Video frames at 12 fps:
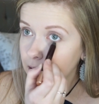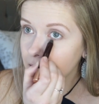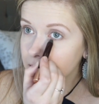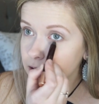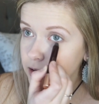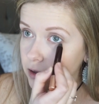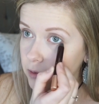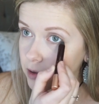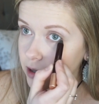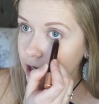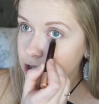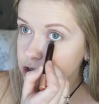on the
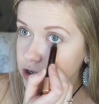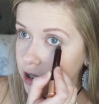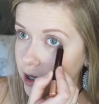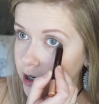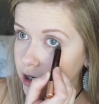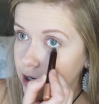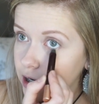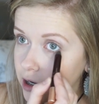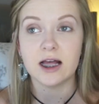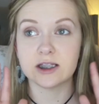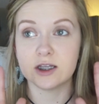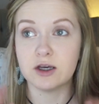lower lash line.
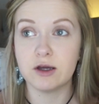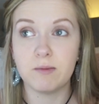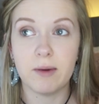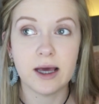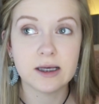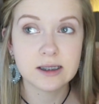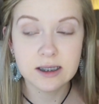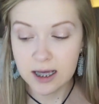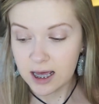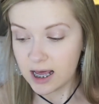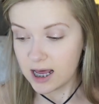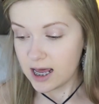That's a good base.
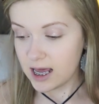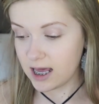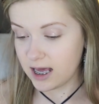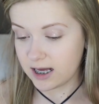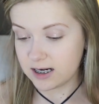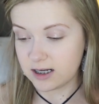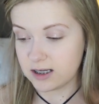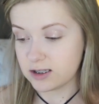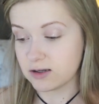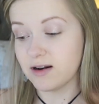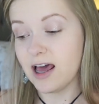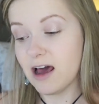And
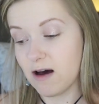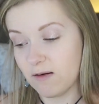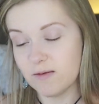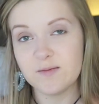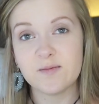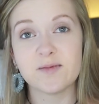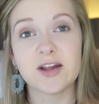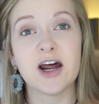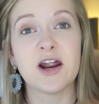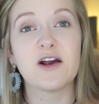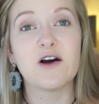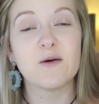so now I'm
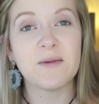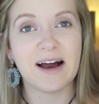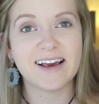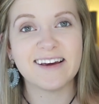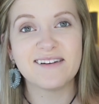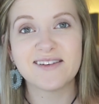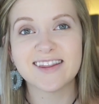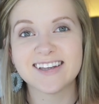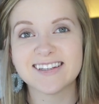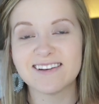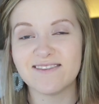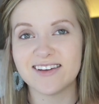gonna go back in with
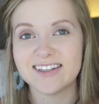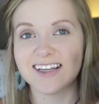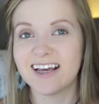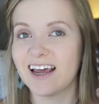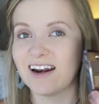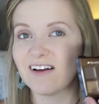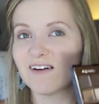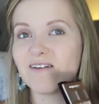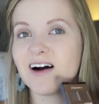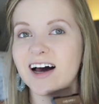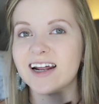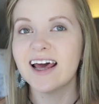this Sophisticated
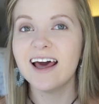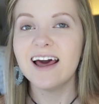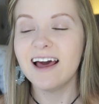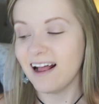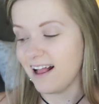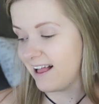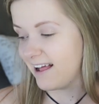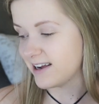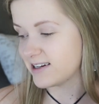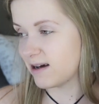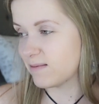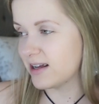Quad,
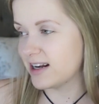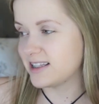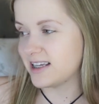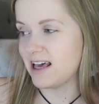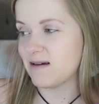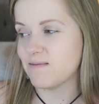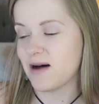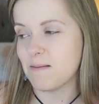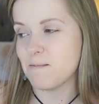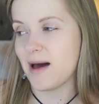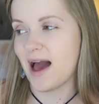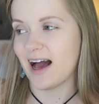and I'm gonna take my
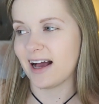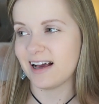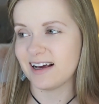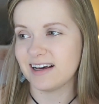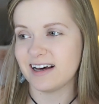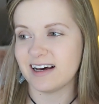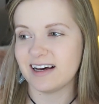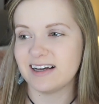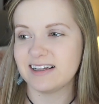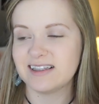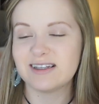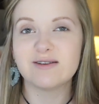MAC
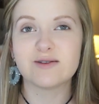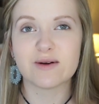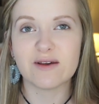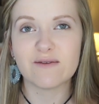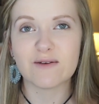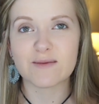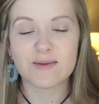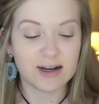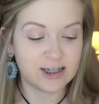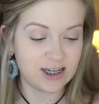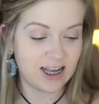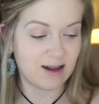224
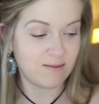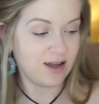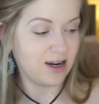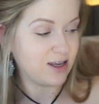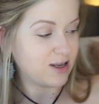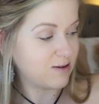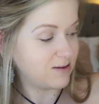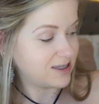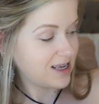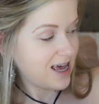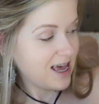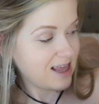brush, and I'm gonna
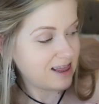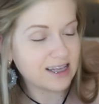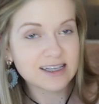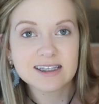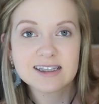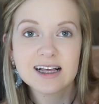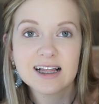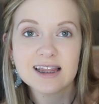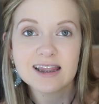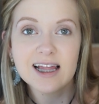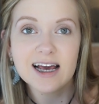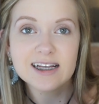use this
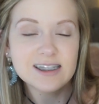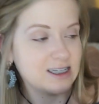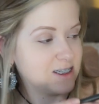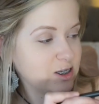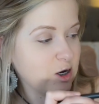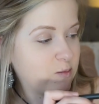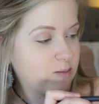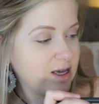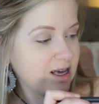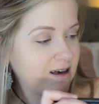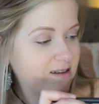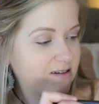light
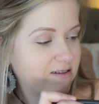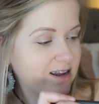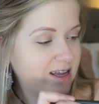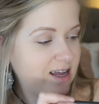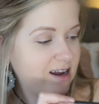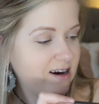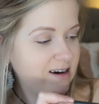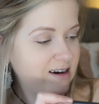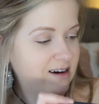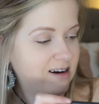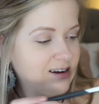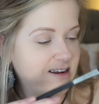taupey color right here